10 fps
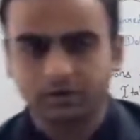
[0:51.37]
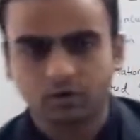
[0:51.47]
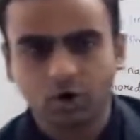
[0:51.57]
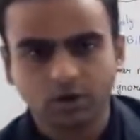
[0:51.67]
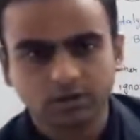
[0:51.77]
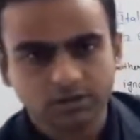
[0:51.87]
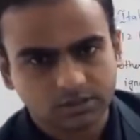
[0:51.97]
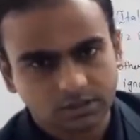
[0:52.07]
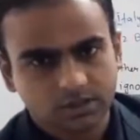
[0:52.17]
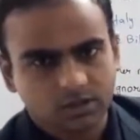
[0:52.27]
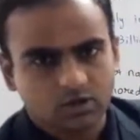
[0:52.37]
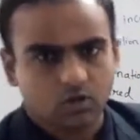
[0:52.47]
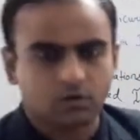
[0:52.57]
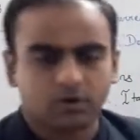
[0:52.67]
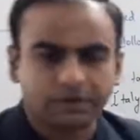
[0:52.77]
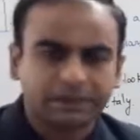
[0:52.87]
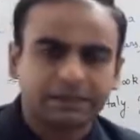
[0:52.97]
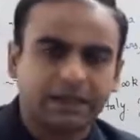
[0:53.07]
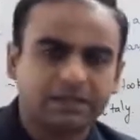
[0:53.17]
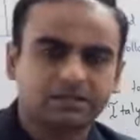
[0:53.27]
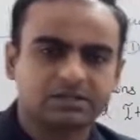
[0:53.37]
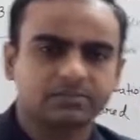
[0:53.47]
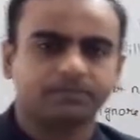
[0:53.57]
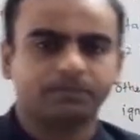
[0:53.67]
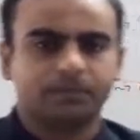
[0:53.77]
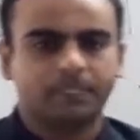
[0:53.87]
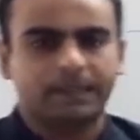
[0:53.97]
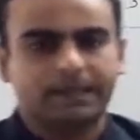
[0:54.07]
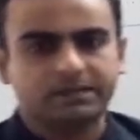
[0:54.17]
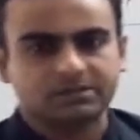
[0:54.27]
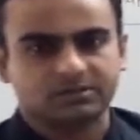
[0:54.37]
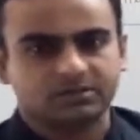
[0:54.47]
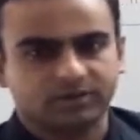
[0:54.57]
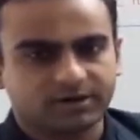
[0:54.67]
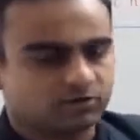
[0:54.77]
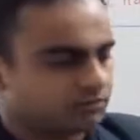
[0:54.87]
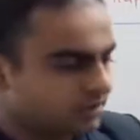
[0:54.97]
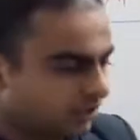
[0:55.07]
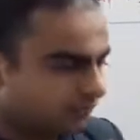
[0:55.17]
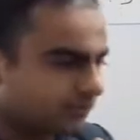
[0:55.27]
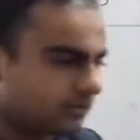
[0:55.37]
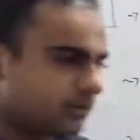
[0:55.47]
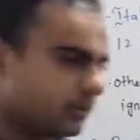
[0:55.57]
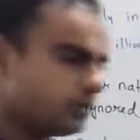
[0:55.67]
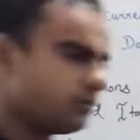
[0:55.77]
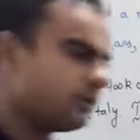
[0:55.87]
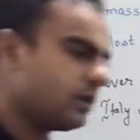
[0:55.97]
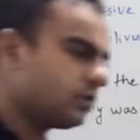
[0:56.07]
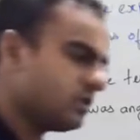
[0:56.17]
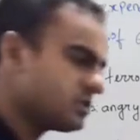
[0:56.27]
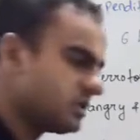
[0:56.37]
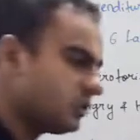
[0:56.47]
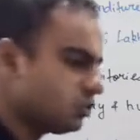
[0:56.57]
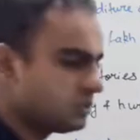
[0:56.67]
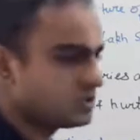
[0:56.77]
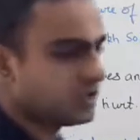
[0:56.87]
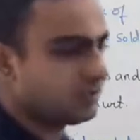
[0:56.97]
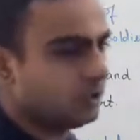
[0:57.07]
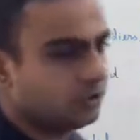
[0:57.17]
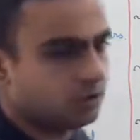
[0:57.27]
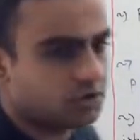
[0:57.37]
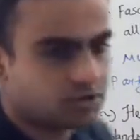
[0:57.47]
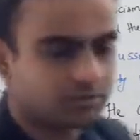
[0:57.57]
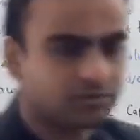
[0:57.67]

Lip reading: got over in 1918, right. So, without further ado, without wasting too much time on introduction, we